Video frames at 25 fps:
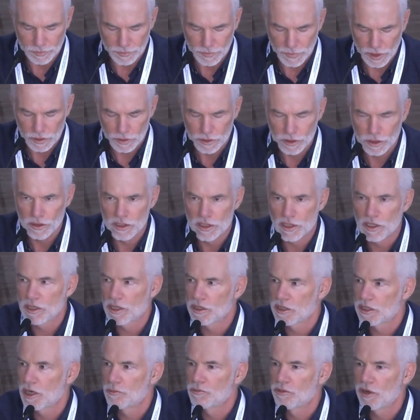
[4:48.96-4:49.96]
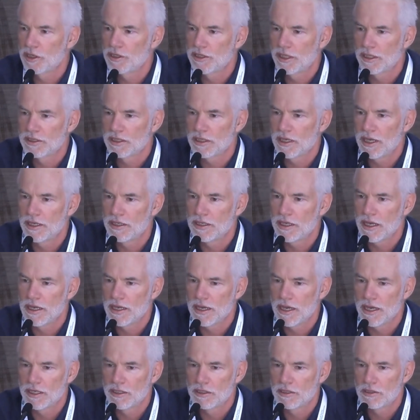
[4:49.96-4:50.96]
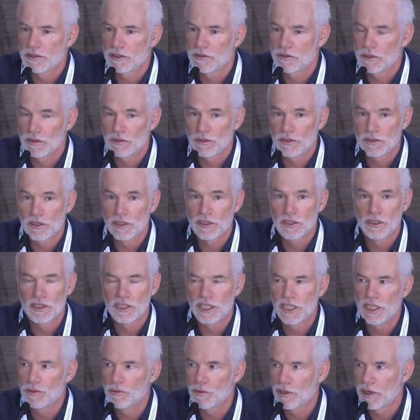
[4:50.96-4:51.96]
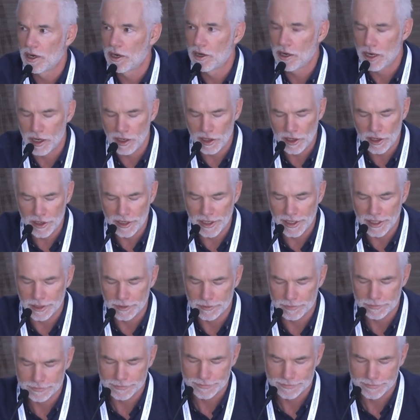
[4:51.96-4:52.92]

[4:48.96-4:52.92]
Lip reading: discuss our project and to continue our learning.